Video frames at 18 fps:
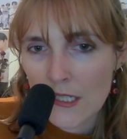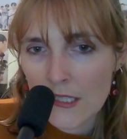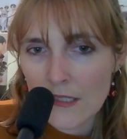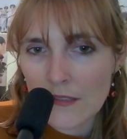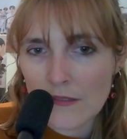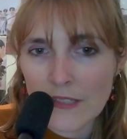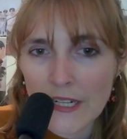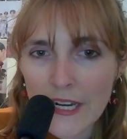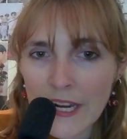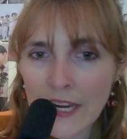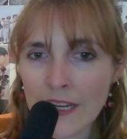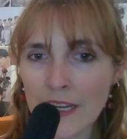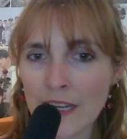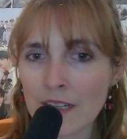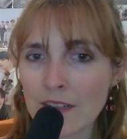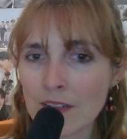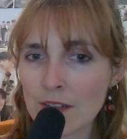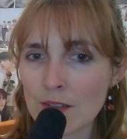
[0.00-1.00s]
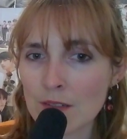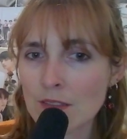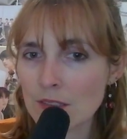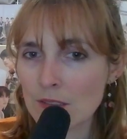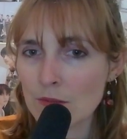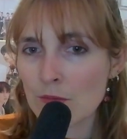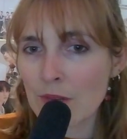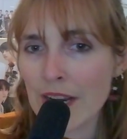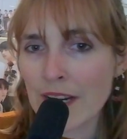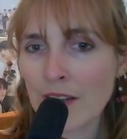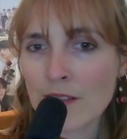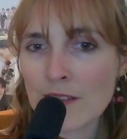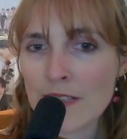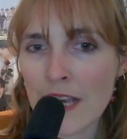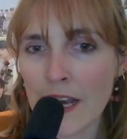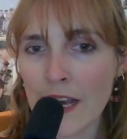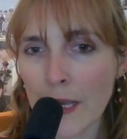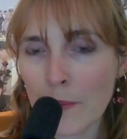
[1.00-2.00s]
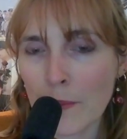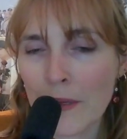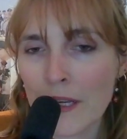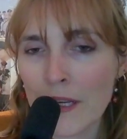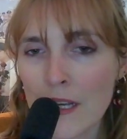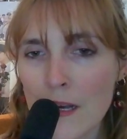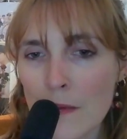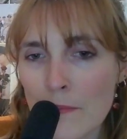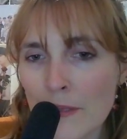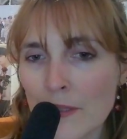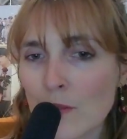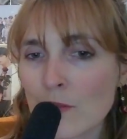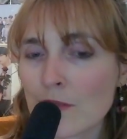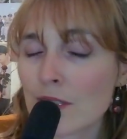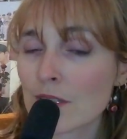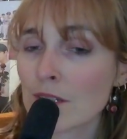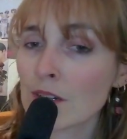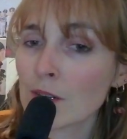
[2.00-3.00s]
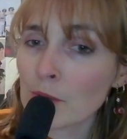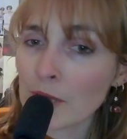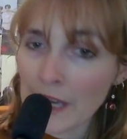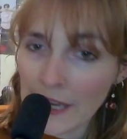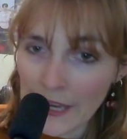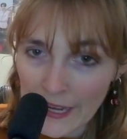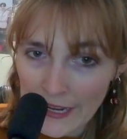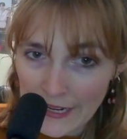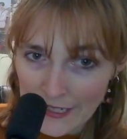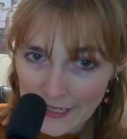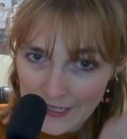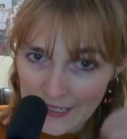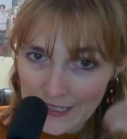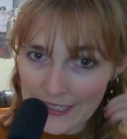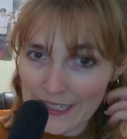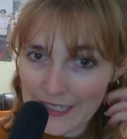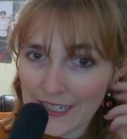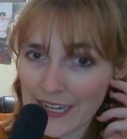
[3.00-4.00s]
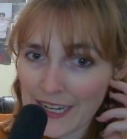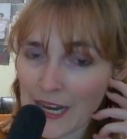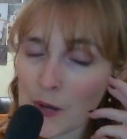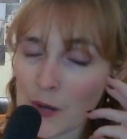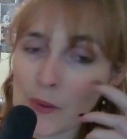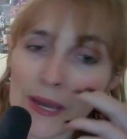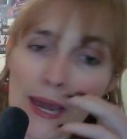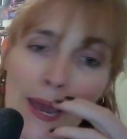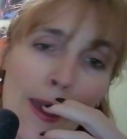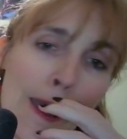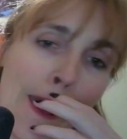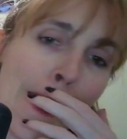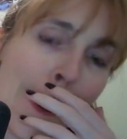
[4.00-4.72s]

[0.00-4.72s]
Right? Right on time. But also, okay. Okay.